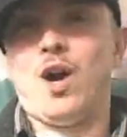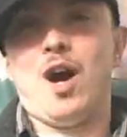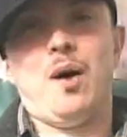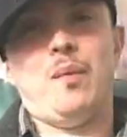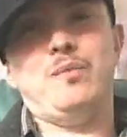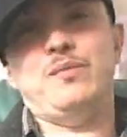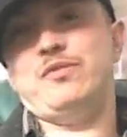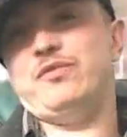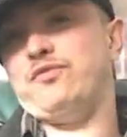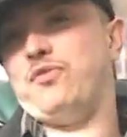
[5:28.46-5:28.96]

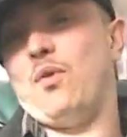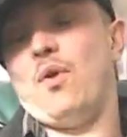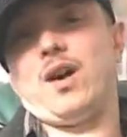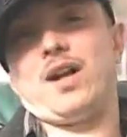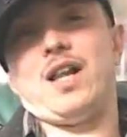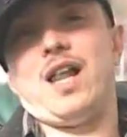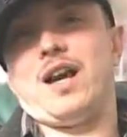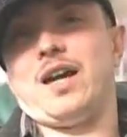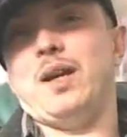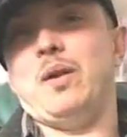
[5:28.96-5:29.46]
up 4
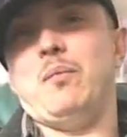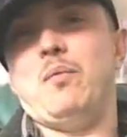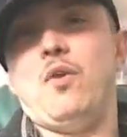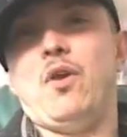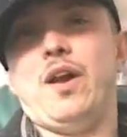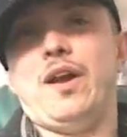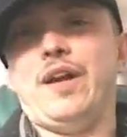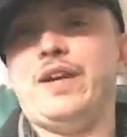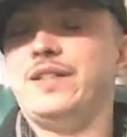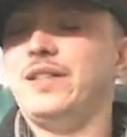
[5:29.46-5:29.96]
o'clock in the
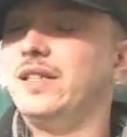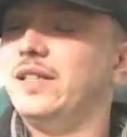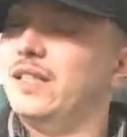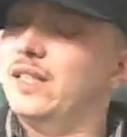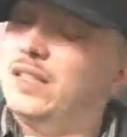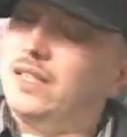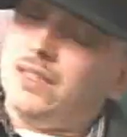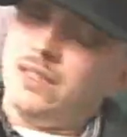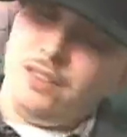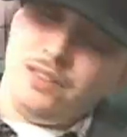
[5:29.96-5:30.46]
morning,
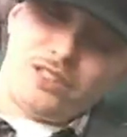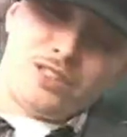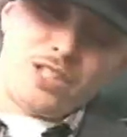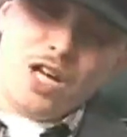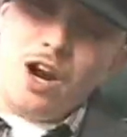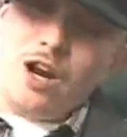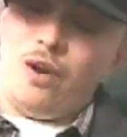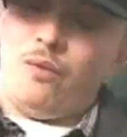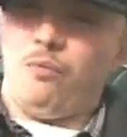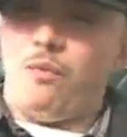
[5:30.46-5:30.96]

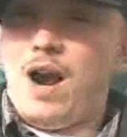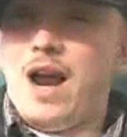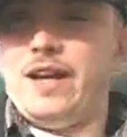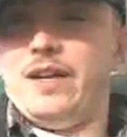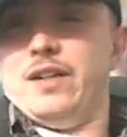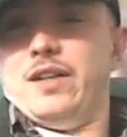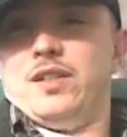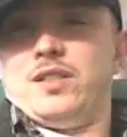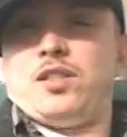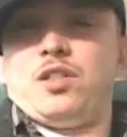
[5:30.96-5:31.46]
started
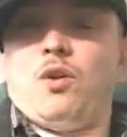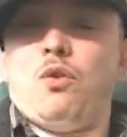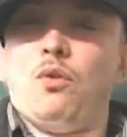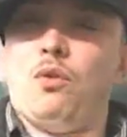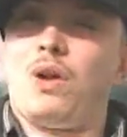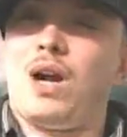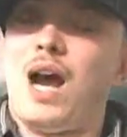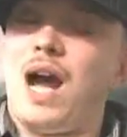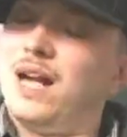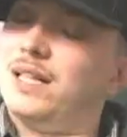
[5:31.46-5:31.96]
writing this
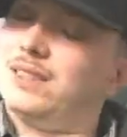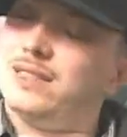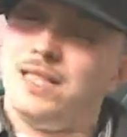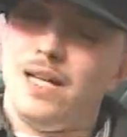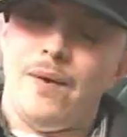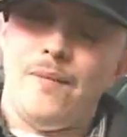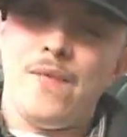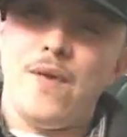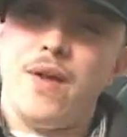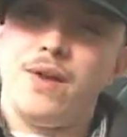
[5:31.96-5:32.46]
whole
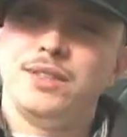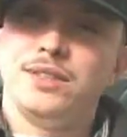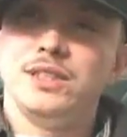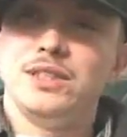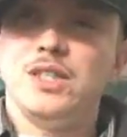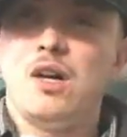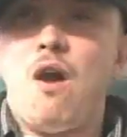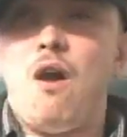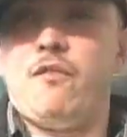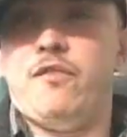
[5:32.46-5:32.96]
concept
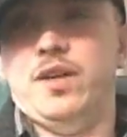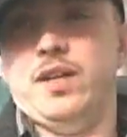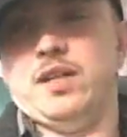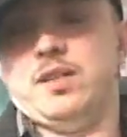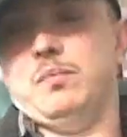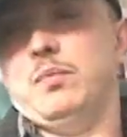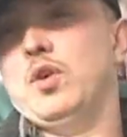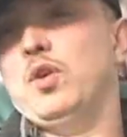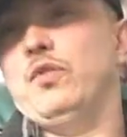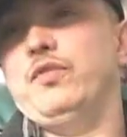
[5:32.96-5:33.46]
for
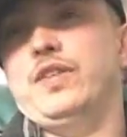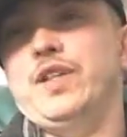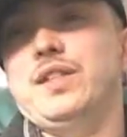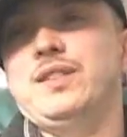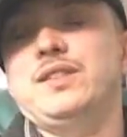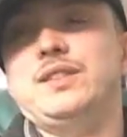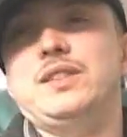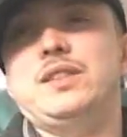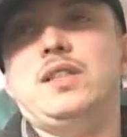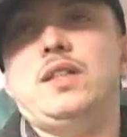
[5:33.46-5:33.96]
this
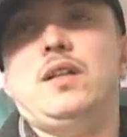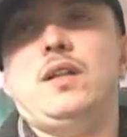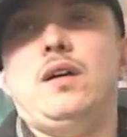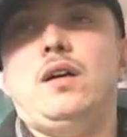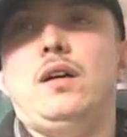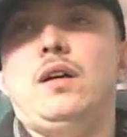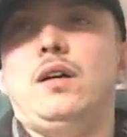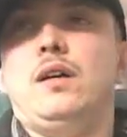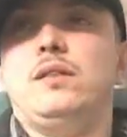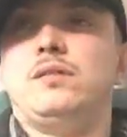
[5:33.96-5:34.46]
movie.
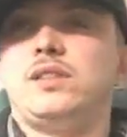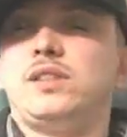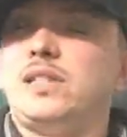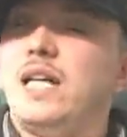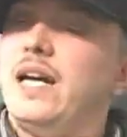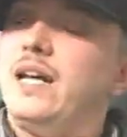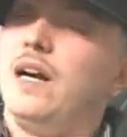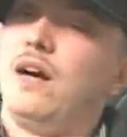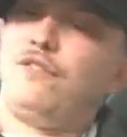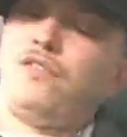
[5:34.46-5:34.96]

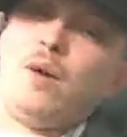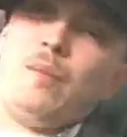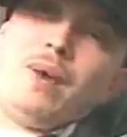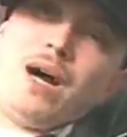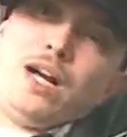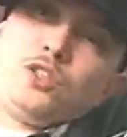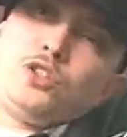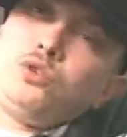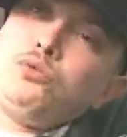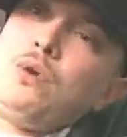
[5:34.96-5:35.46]
Stayed up for
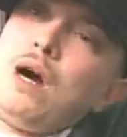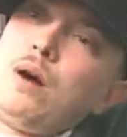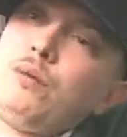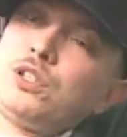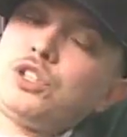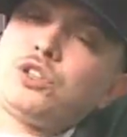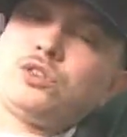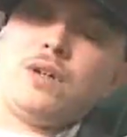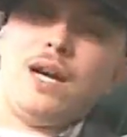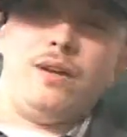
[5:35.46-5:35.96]
about 2
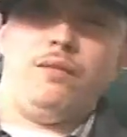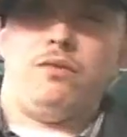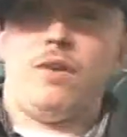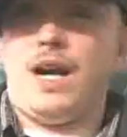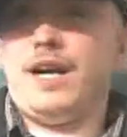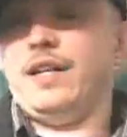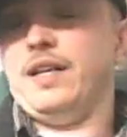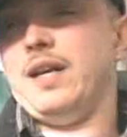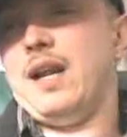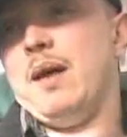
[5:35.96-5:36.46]
hours straight
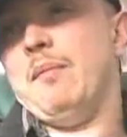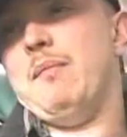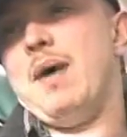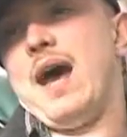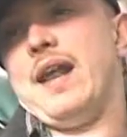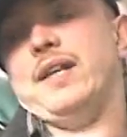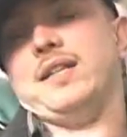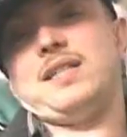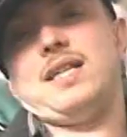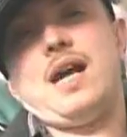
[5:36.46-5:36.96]
writing, and
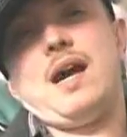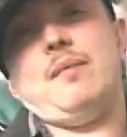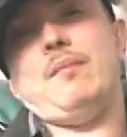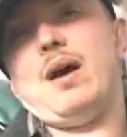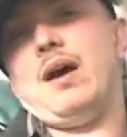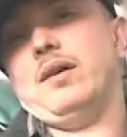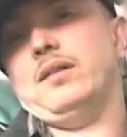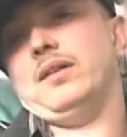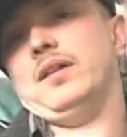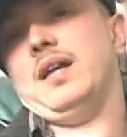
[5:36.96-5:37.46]
by the time
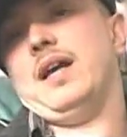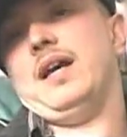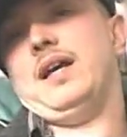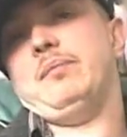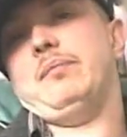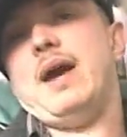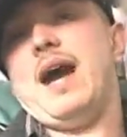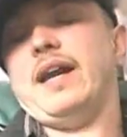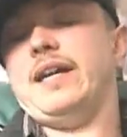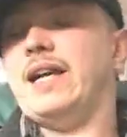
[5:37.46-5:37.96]
I
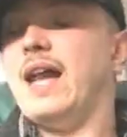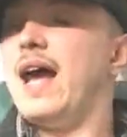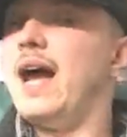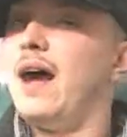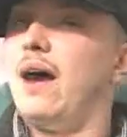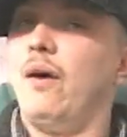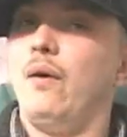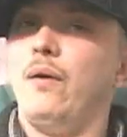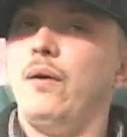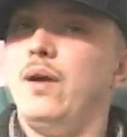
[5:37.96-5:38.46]
laid back
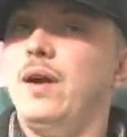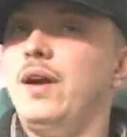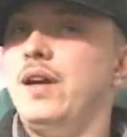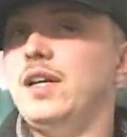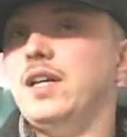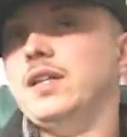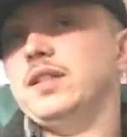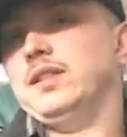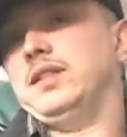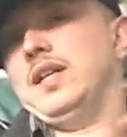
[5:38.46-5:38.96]
down,
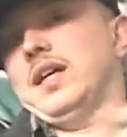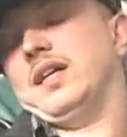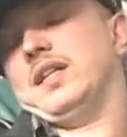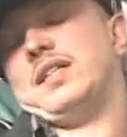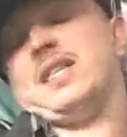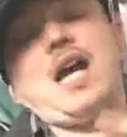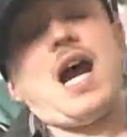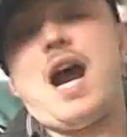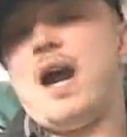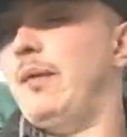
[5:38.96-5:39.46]
the
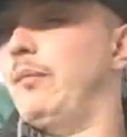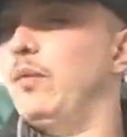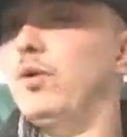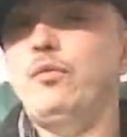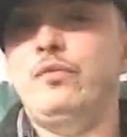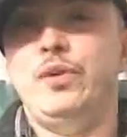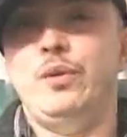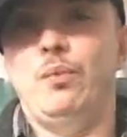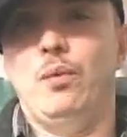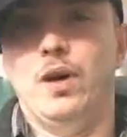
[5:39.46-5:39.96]
entire
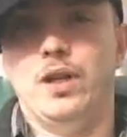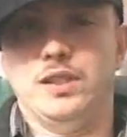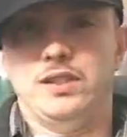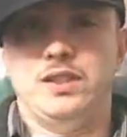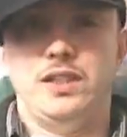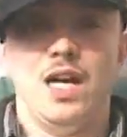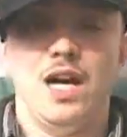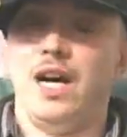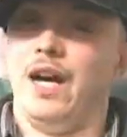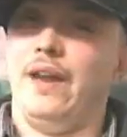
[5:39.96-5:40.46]
movie was
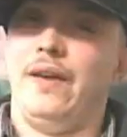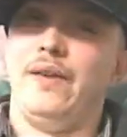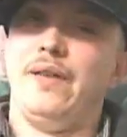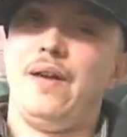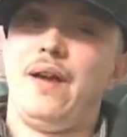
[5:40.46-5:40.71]
done.